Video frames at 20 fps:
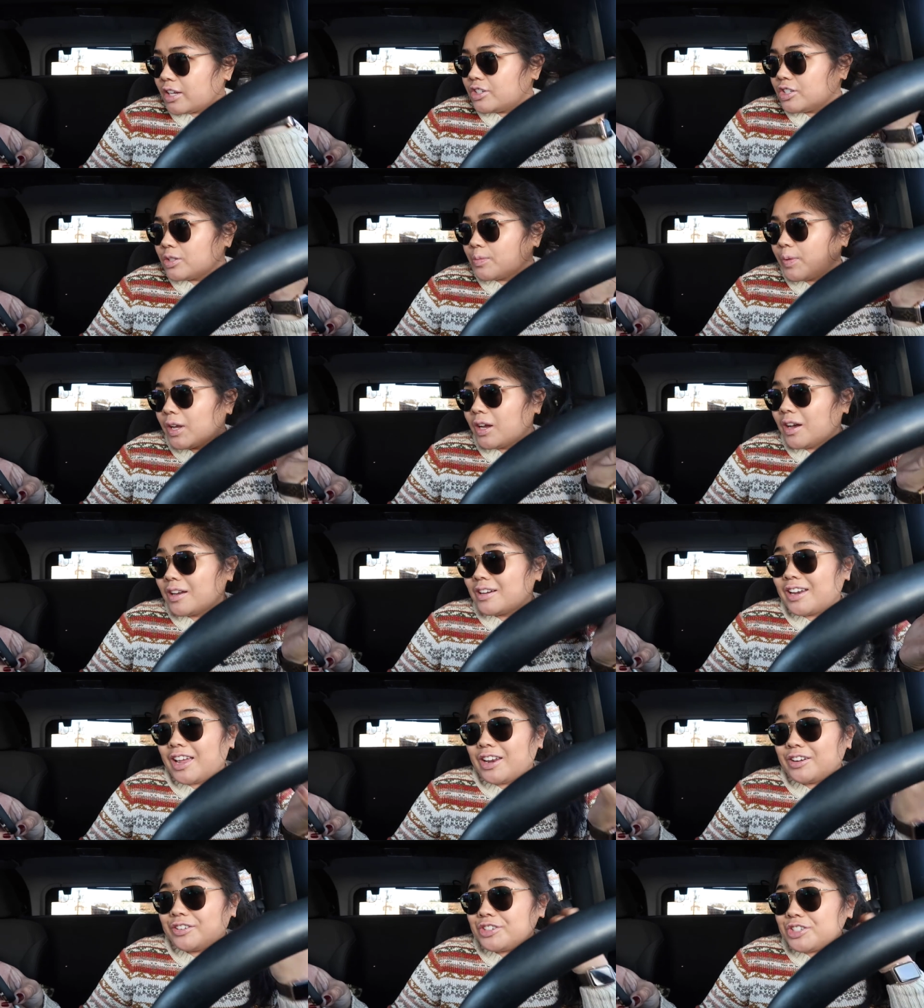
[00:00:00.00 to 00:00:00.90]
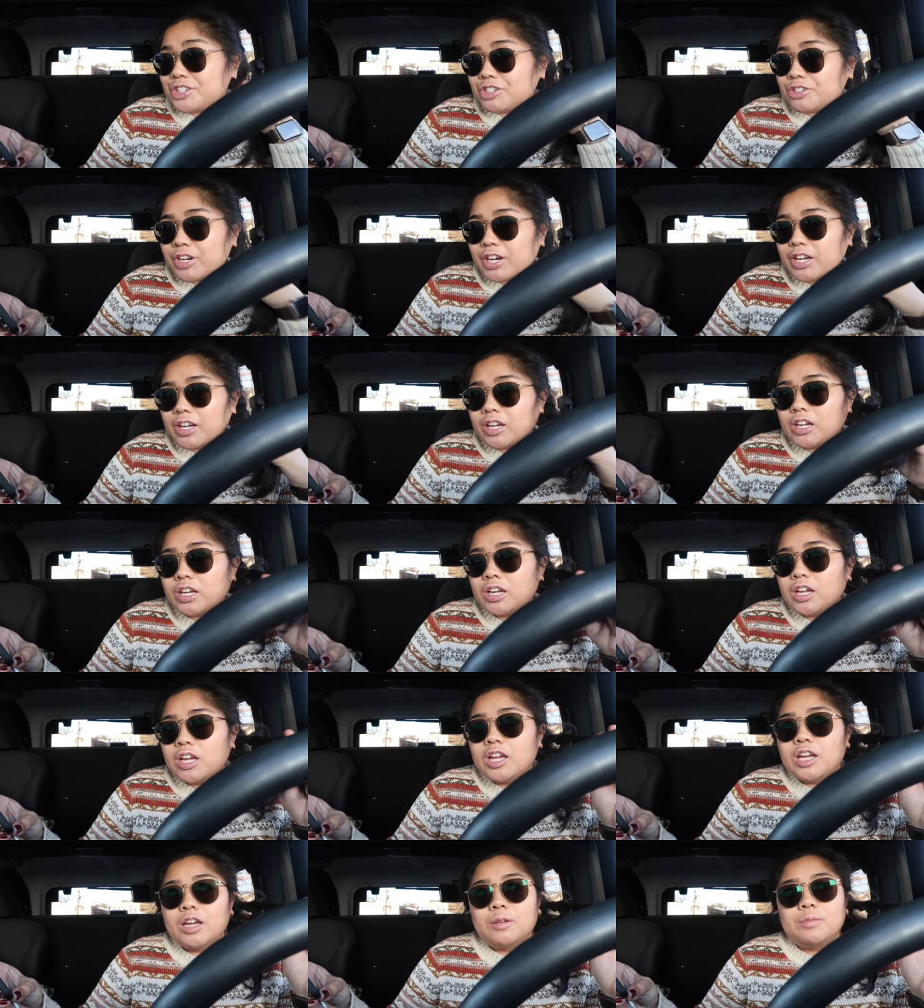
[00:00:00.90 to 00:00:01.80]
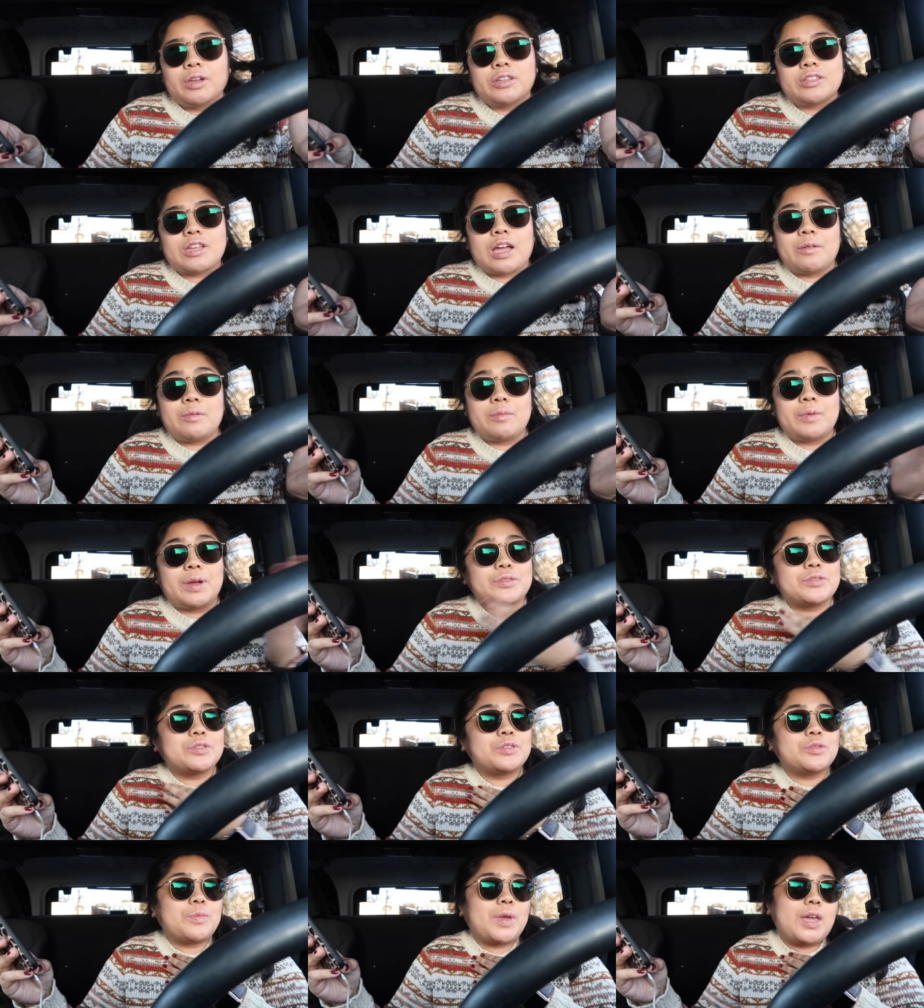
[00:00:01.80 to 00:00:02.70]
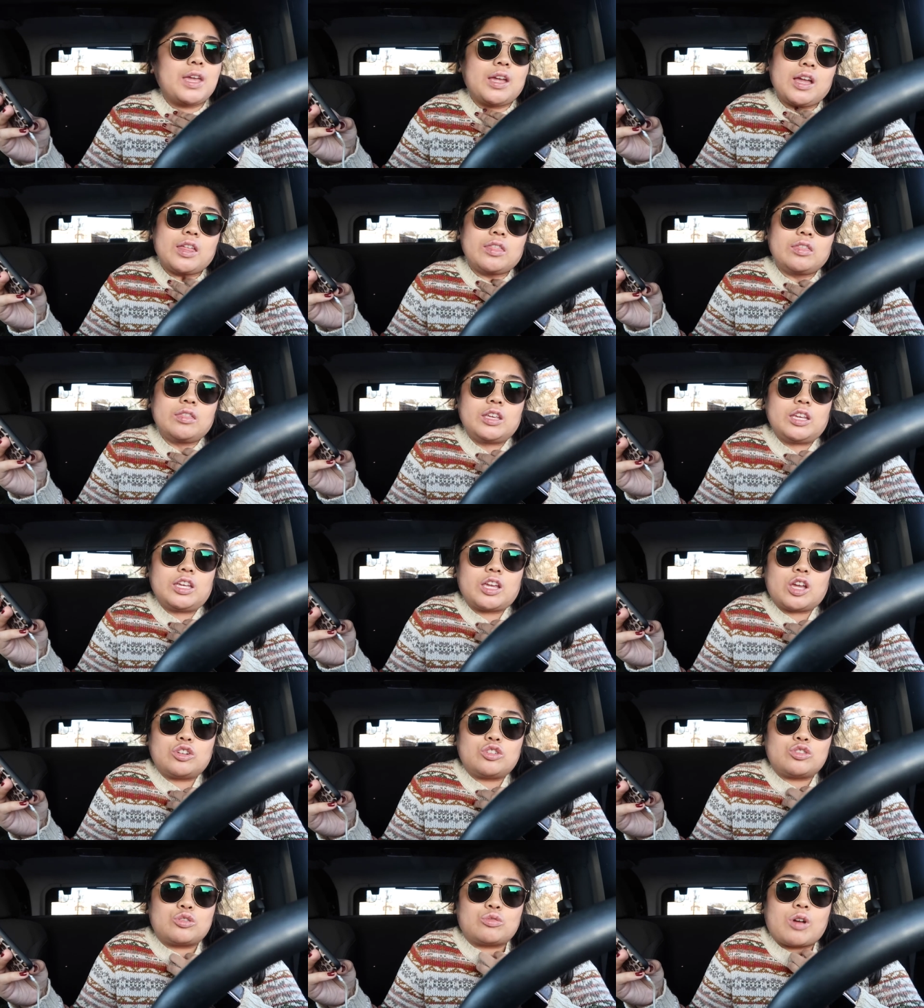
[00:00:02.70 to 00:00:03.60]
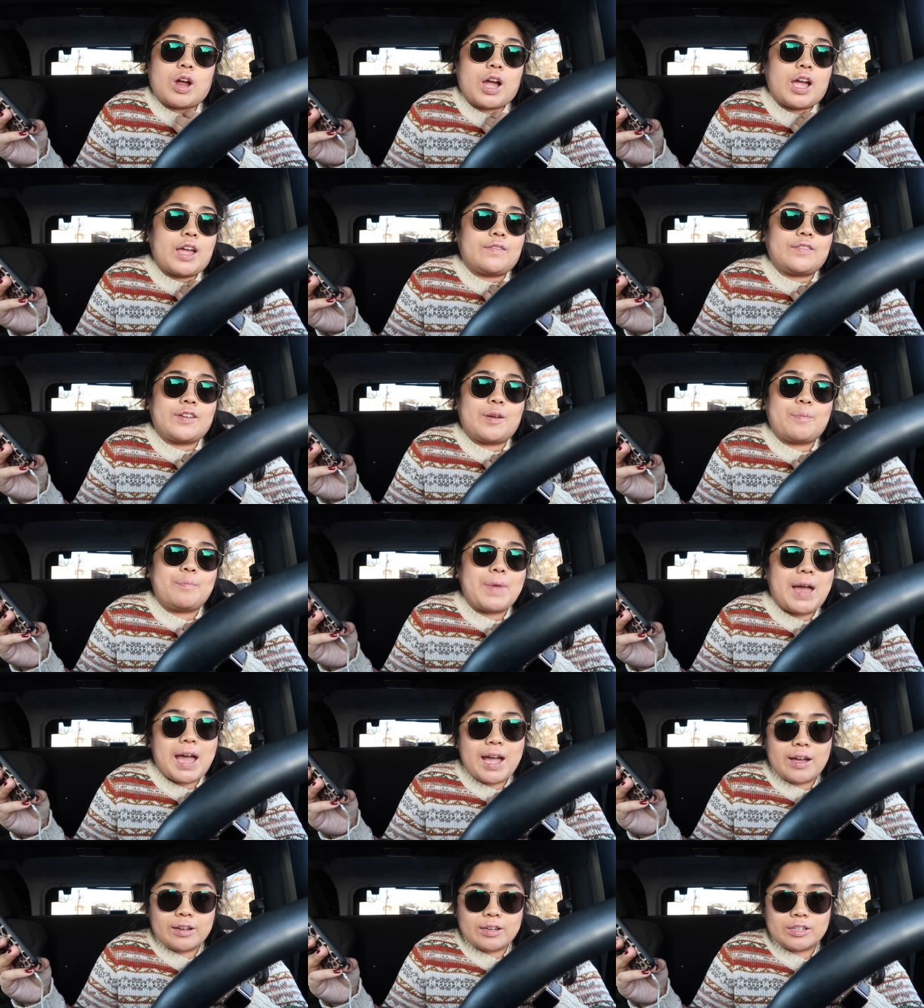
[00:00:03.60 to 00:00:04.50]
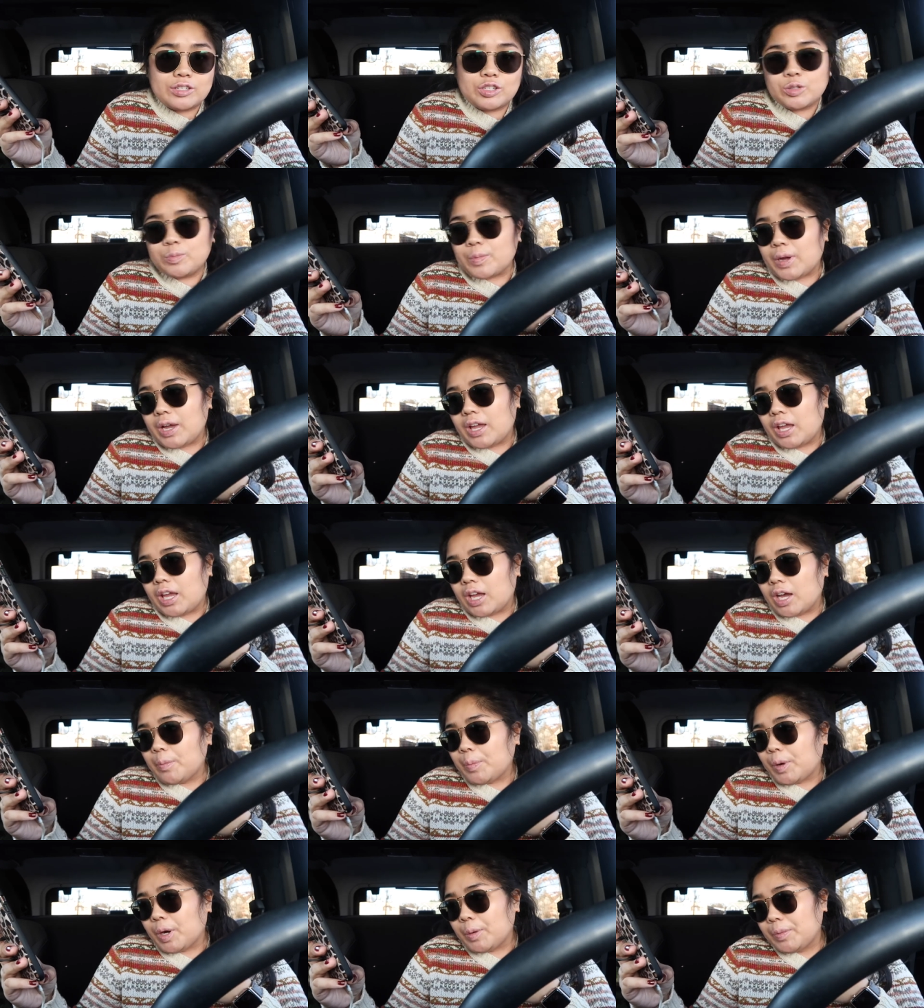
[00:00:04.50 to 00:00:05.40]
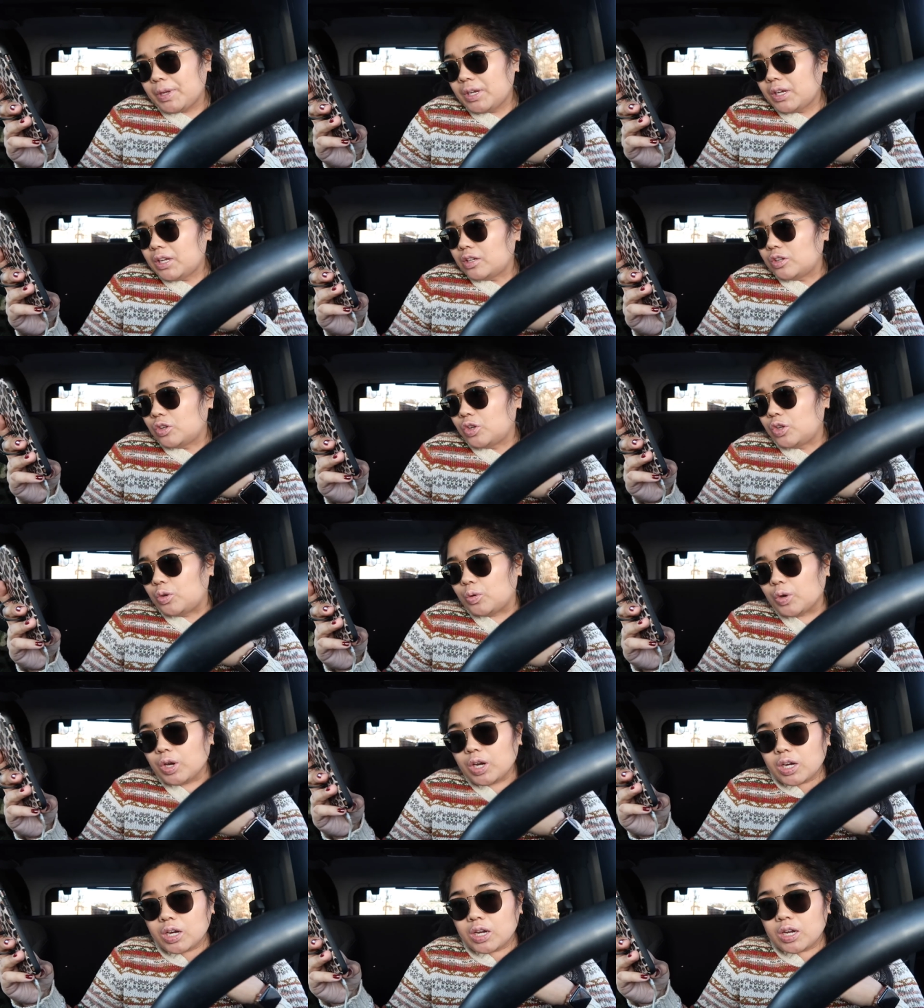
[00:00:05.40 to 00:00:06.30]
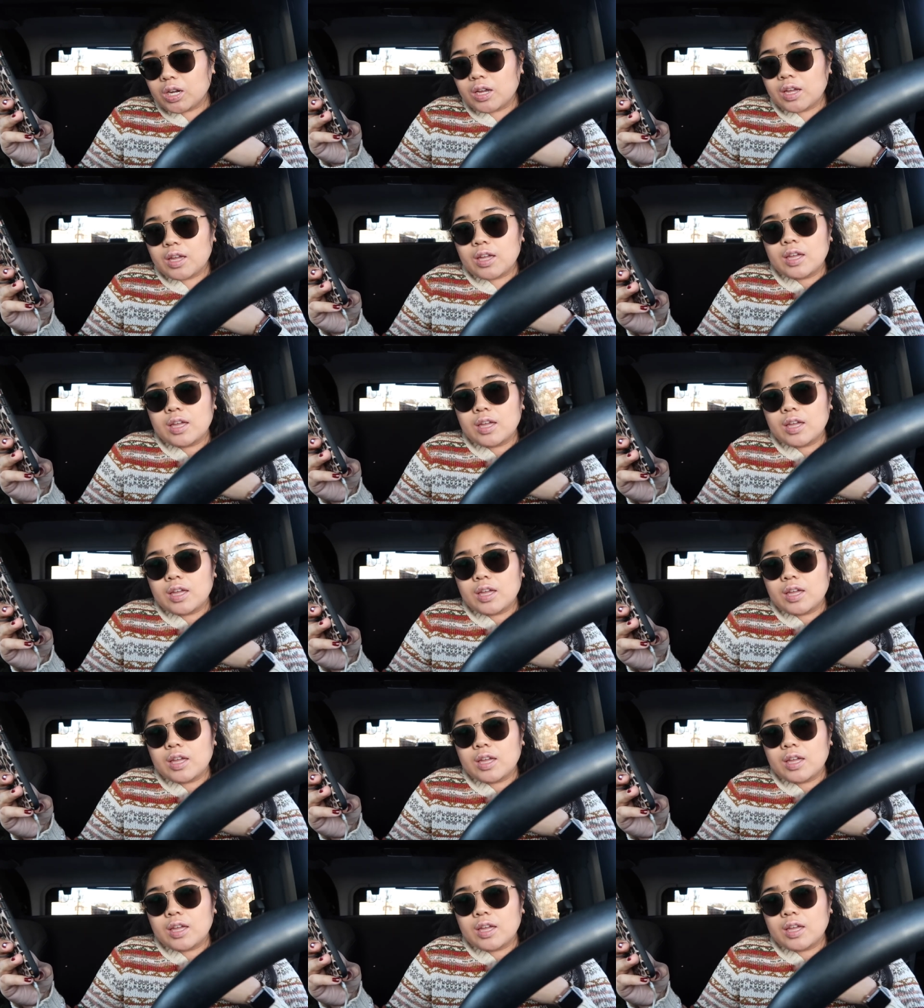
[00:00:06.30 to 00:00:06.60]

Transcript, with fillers: I just went and got an energy drink because I'm about to make the drive back to my apartment in New York,